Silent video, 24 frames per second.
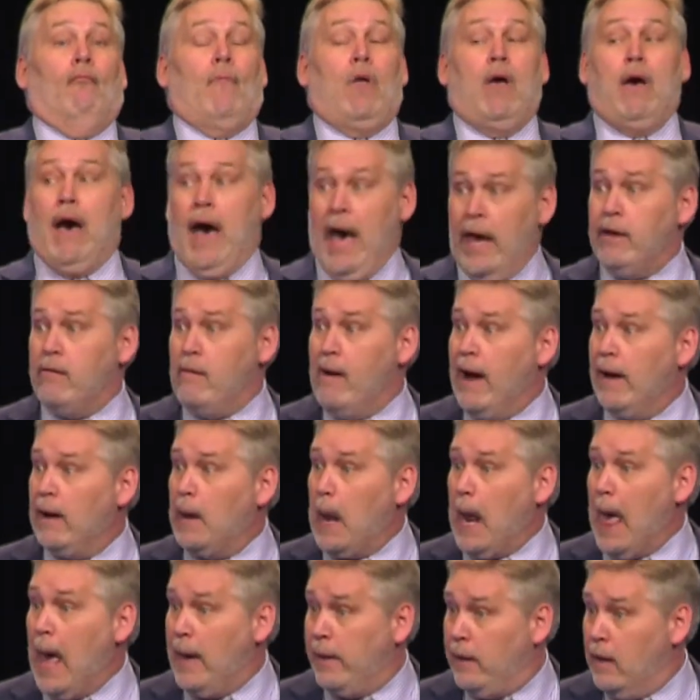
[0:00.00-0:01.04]
I know how to
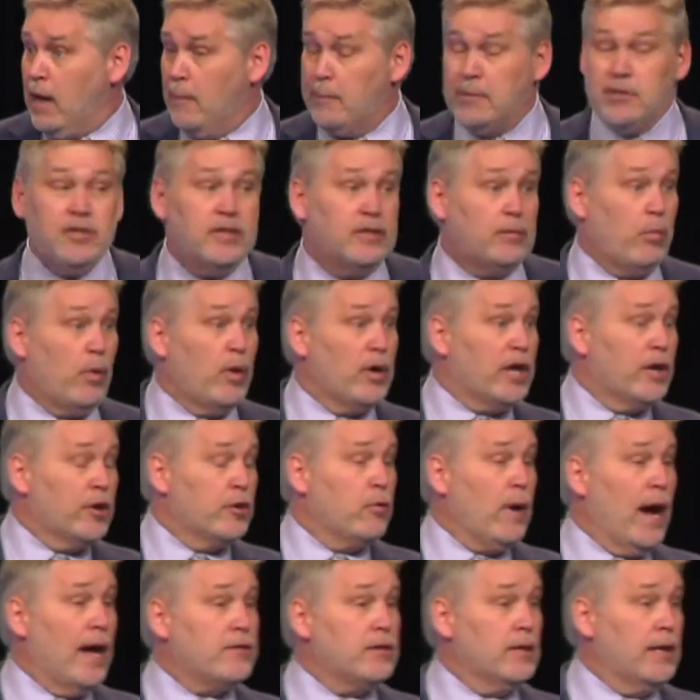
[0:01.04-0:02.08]
line up." And she said, "Well,
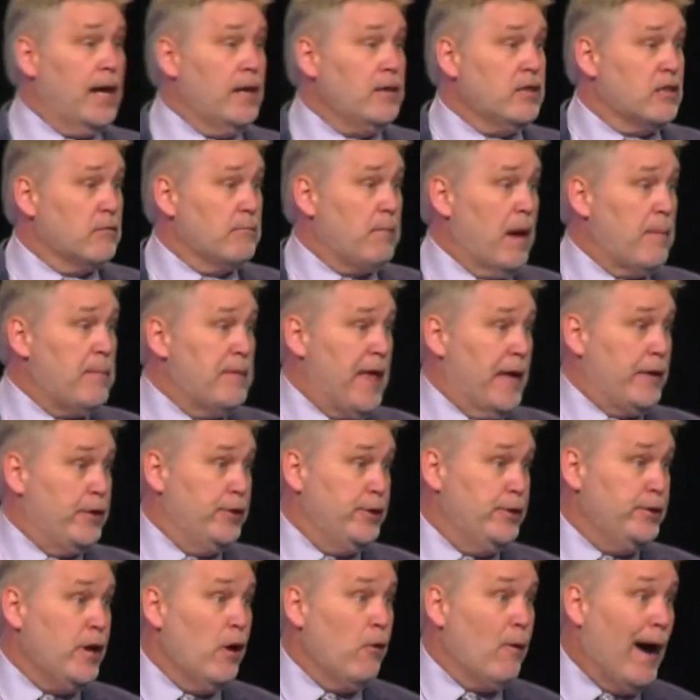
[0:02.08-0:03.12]
congratulations, baby, that
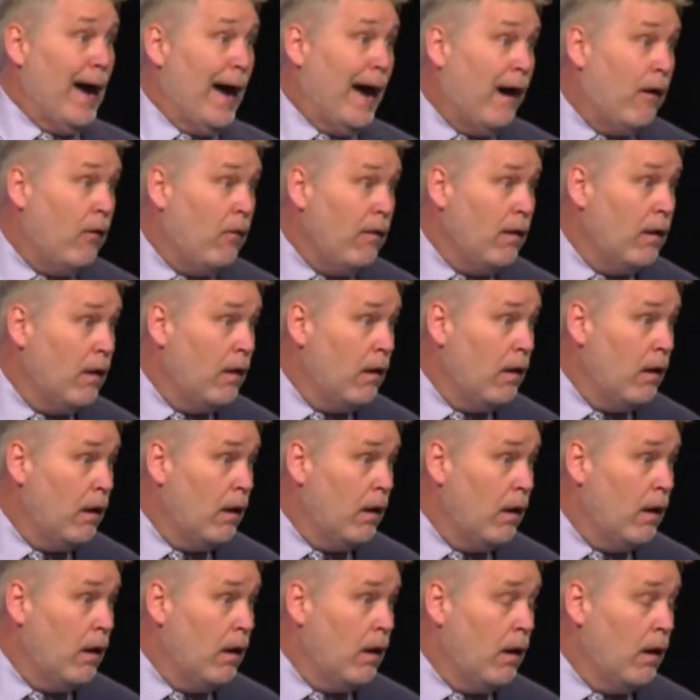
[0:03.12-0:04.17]
you know how.
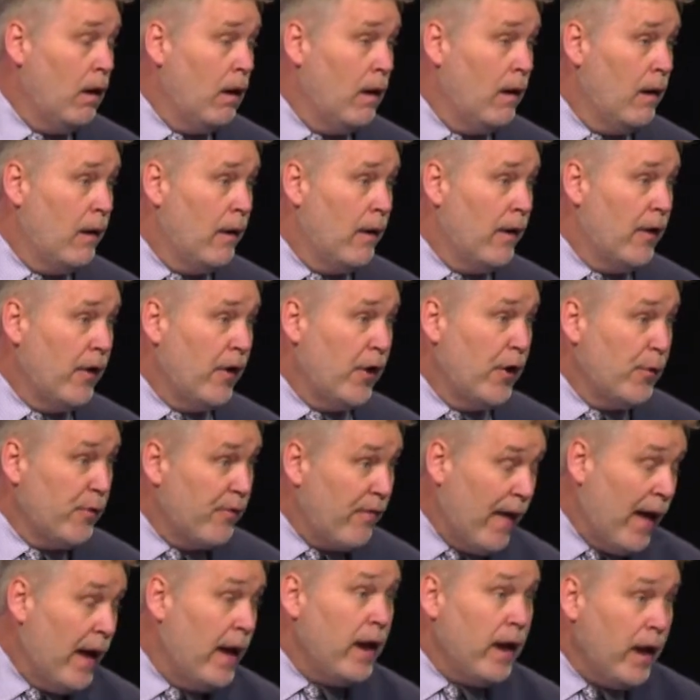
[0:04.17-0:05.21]
Do
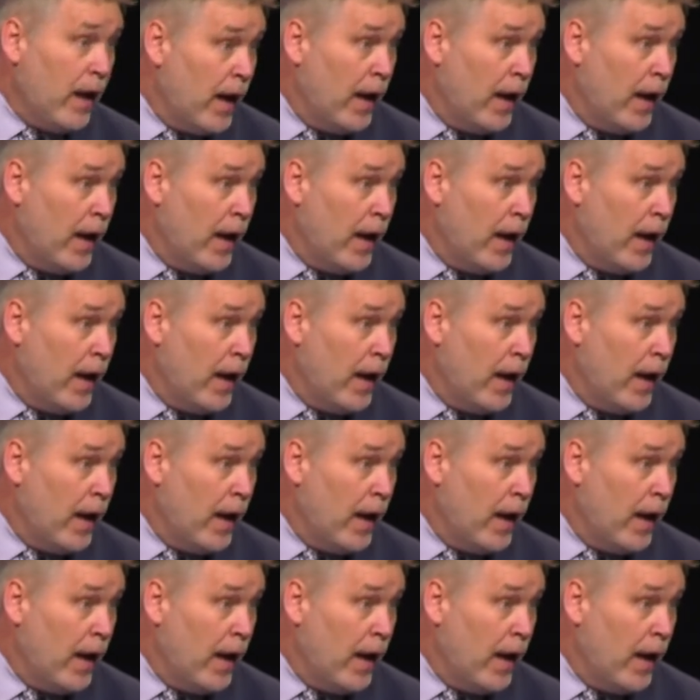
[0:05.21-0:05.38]
they?"